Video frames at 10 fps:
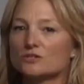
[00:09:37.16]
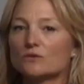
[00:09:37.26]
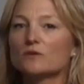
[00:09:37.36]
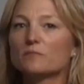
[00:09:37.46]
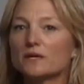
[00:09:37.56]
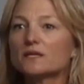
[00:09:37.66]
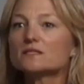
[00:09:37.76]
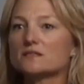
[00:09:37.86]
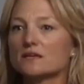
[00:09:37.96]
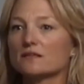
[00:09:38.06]
So the
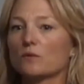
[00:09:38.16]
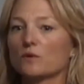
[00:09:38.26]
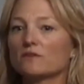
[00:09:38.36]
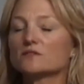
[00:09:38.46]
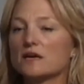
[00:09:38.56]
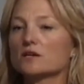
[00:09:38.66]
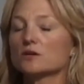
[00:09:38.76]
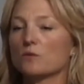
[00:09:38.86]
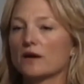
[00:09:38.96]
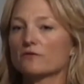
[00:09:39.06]
biggest thing that we've
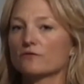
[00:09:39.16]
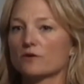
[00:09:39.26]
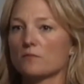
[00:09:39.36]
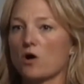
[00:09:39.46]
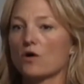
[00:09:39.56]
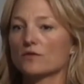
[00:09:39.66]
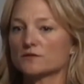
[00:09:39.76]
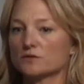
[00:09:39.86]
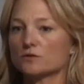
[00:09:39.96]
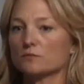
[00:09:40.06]
taken away from all the
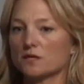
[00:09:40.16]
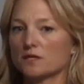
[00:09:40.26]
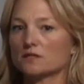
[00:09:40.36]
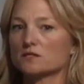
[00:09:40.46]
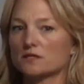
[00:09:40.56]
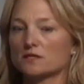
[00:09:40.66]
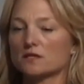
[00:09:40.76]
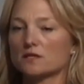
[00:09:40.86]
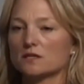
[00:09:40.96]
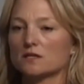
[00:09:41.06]
Zoom meetings, and,
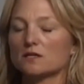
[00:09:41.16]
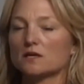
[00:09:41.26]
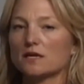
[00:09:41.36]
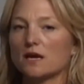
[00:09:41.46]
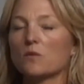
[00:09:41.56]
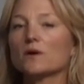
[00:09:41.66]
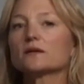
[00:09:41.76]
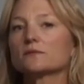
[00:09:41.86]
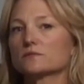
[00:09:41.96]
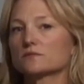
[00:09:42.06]
and I want
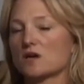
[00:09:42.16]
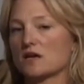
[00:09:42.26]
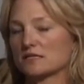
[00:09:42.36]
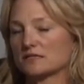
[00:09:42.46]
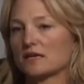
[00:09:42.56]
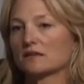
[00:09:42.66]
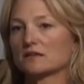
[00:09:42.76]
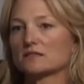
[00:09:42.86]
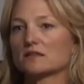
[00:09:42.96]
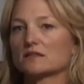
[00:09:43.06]
to kind of say
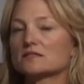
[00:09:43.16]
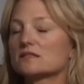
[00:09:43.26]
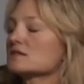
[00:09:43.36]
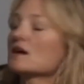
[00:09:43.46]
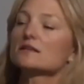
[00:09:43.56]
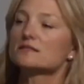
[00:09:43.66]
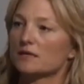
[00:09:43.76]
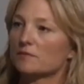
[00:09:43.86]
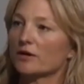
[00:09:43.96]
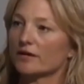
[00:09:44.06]
this, that this is not a
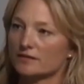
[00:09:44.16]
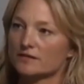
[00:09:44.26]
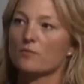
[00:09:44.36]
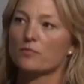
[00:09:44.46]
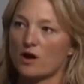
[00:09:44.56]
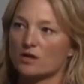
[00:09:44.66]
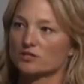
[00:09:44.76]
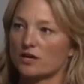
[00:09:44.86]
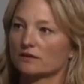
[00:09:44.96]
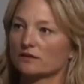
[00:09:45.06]
Saint Mary Excel
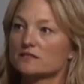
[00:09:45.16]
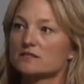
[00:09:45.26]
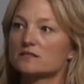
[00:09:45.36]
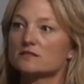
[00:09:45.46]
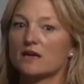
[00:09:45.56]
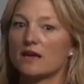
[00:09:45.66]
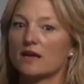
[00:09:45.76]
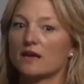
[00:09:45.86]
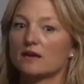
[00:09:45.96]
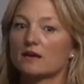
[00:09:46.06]
project. This is
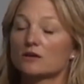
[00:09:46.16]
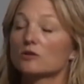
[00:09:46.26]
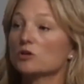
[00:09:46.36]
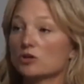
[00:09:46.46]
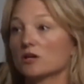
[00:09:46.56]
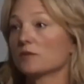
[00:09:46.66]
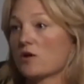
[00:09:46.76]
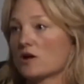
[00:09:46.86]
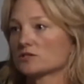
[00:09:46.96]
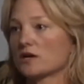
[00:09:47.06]
a community
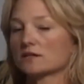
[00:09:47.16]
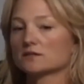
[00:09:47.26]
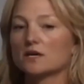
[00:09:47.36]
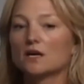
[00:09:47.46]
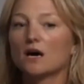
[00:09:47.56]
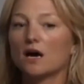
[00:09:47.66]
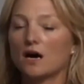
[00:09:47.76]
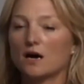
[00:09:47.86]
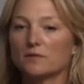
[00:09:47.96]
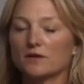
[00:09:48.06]
project.
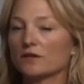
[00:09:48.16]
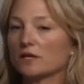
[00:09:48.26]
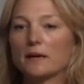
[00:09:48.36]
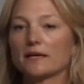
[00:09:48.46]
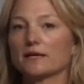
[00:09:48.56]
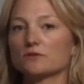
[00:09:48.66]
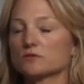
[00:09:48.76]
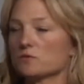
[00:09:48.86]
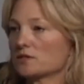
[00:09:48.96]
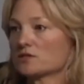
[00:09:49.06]
Um, if anybody
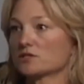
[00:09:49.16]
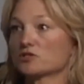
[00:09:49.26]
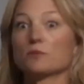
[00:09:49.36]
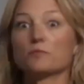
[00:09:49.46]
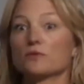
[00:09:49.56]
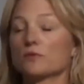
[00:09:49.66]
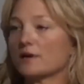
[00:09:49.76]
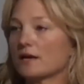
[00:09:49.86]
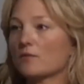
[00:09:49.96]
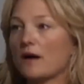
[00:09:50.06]
else wants to jump on the
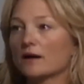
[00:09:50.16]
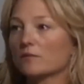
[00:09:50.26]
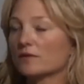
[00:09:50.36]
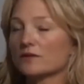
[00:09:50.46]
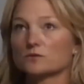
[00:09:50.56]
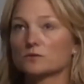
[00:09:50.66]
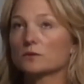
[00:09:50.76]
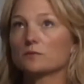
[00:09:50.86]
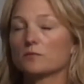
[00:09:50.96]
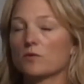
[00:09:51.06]
bandwagon with us, we
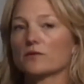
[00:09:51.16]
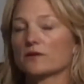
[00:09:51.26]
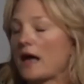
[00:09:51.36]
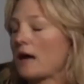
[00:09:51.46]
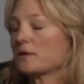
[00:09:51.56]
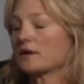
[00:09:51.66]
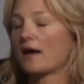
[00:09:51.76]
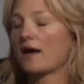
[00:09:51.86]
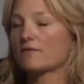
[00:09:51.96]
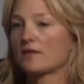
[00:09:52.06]
would be more than happy to
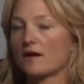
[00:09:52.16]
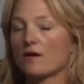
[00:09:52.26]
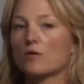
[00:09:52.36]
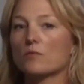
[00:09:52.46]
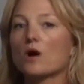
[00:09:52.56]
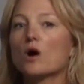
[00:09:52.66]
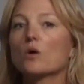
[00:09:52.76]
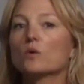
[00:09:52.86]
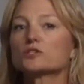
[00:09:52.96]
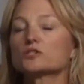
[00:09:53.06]
have the help,
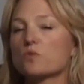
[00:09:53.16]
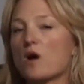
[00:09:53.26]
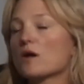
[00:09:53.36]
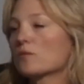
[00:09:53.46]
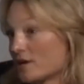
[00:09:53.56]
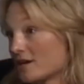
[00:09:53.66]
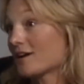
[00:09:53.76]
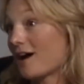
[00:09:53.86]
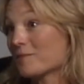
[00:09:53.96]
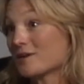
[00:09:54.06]
which is why we're
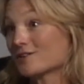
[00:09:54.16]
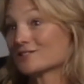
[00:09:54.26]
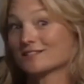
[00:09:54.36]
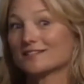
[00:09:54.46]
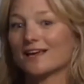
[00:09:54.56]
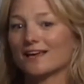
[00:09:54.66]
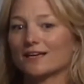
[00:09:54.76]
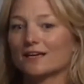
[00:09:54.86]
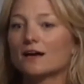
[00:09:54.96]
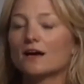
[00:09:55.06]
here. I'm here
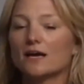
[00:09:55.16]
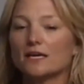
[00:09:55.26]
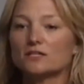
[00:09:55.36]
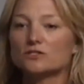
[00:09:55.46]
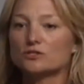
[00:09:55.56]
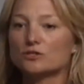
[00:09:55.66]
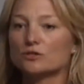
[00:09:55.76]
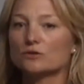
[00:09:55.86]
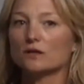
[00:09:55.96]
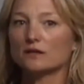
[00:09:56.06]
today is
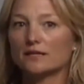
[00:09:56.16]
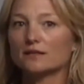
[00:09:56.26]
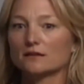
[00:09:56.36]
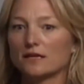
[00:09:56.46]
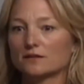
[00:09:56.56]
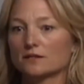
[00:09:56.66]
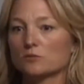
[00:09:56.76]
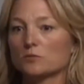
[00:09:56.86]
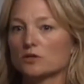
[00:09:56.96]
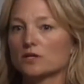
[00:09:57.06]
to let, let the
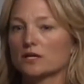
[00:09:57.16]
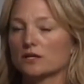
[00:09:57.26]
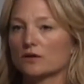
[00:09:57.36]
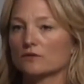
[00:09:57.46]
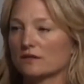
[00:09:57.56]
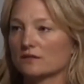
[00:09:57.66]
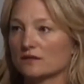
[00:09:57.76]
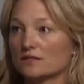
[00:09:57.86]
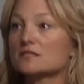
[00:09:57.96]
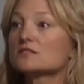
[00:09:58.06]
community know that
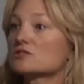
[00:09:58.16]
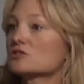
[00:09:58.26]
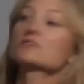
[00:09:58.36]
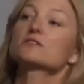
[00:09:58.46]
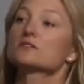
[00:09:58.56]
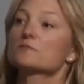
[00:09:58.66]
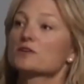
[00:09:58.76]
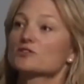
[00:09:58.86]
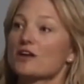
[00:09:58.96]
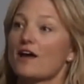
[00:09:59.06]
this is just as
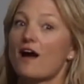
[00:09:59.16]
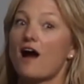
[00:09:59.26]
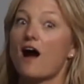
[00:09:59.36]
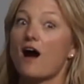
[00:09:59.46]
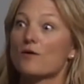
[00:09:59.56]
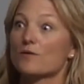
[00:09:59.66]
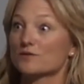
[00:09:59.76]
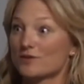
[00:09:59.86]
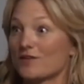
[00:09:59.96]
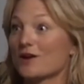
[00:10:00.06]
much our,
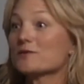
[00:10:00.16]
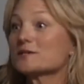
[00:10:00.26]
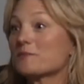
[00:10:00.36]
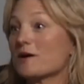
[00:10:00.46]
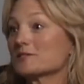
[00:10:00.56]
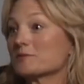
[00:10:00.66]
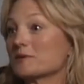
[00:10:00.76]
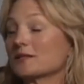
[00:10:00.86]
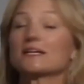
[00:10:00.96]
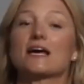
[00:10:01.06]
their
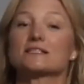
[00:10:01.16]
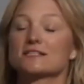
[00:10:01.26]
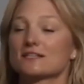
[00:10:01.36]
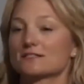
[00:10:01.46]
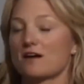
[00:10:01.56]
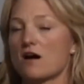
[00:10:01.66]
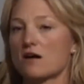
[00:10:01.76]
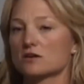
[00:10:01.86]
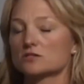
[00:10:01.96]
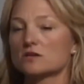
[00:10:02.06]
responsibility as it is
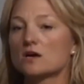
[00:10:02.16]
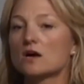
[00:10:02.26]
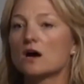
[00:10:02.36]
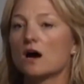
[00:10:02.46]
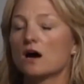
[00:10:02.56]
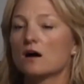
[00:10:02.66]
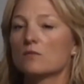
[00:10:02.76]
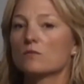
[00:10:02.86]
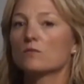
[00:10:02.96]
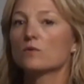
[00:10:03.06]
ours.
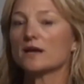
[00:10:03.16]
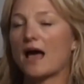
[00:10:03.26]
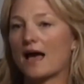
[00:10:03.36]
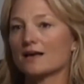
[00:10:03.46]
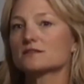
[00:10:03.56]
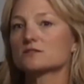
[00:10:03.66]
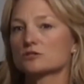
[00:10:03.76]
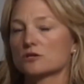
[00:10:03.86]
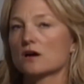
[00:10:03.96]
Um, when asked